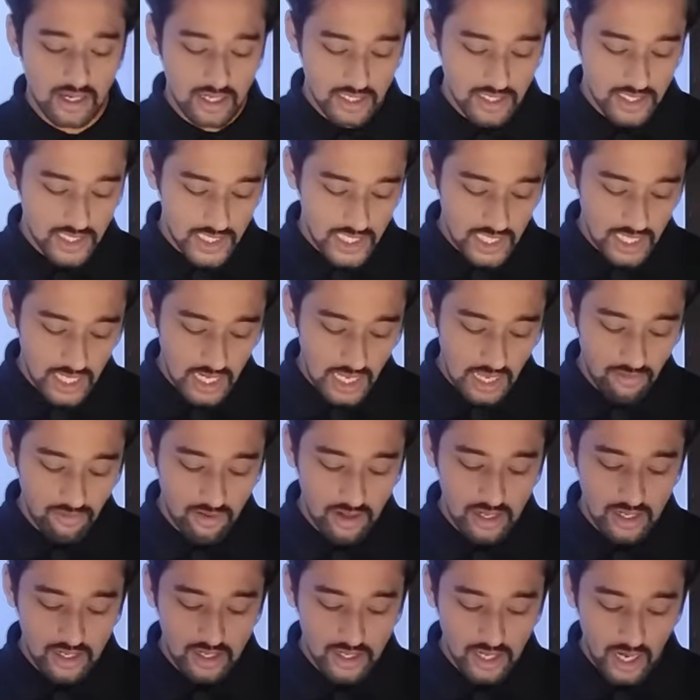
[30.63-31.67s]
Sea
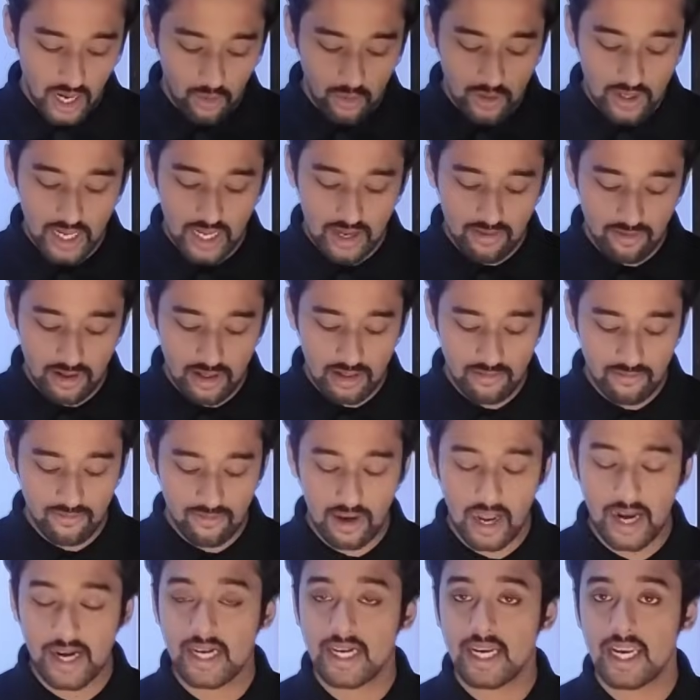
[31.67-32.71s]
level, ground level,
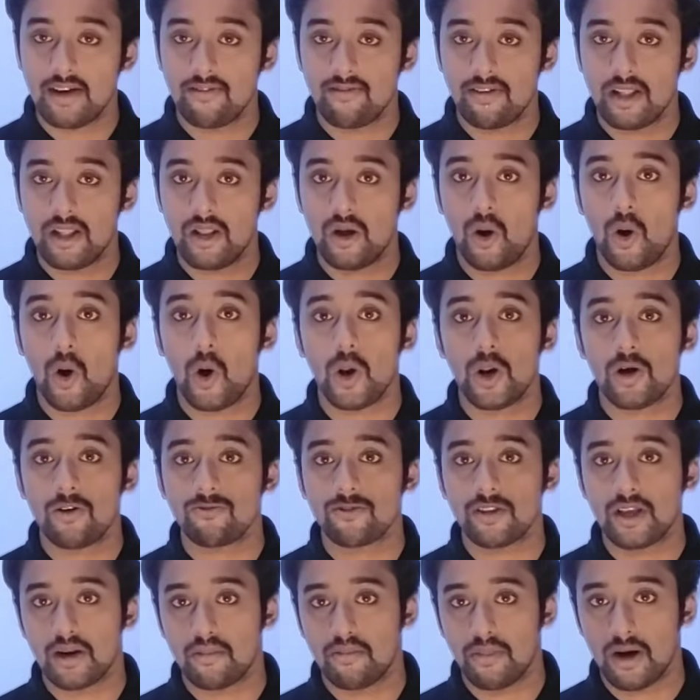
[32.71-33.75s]
flight level, all of
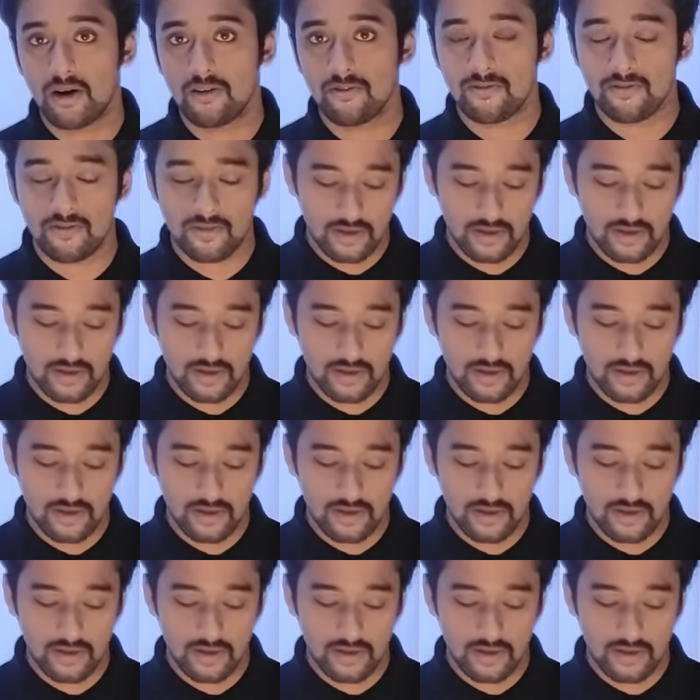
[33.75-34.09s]
the above.